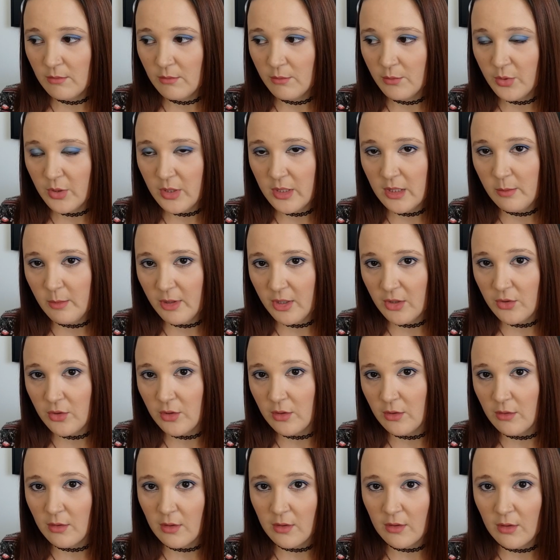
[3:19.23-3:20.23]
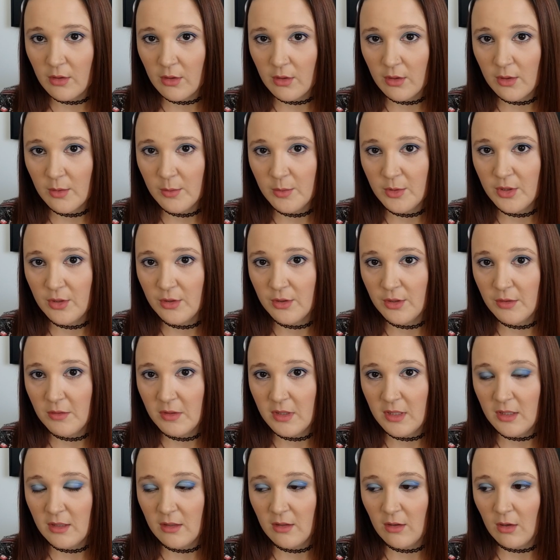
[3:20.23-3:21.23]
please make sure that the herbs you're
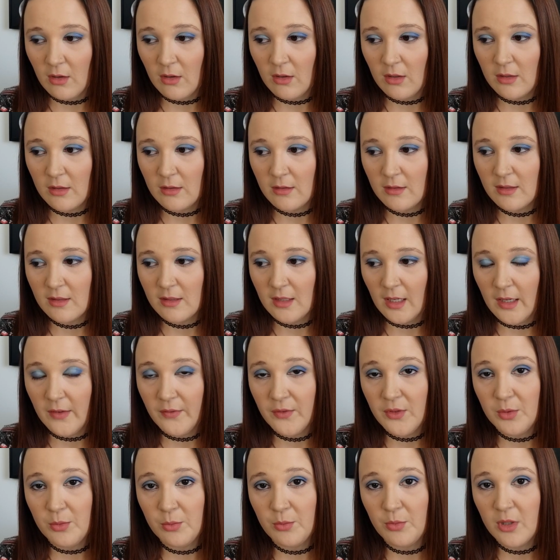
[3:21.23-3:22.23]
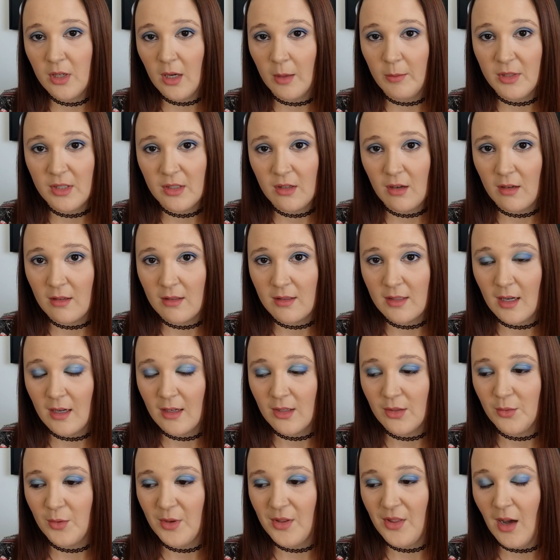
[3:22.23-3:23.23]
using are safe to come in
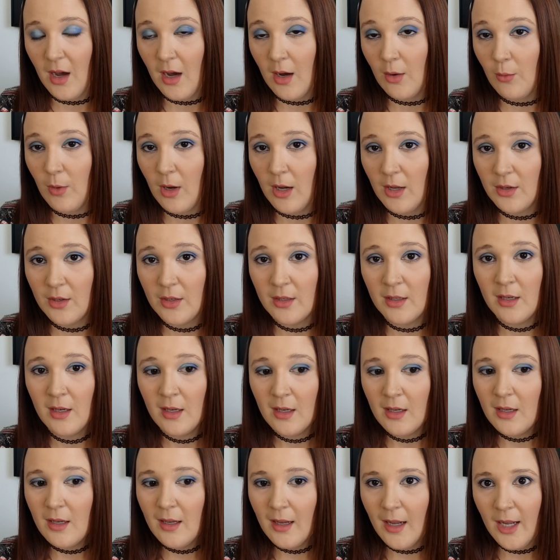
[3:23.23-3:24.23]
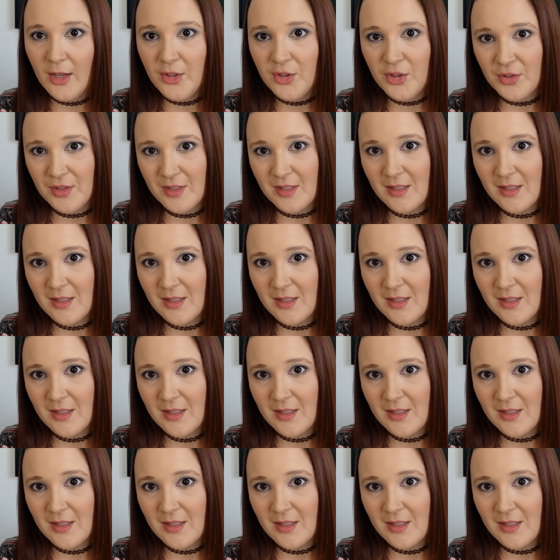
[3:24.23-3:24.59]
contact with hot water and your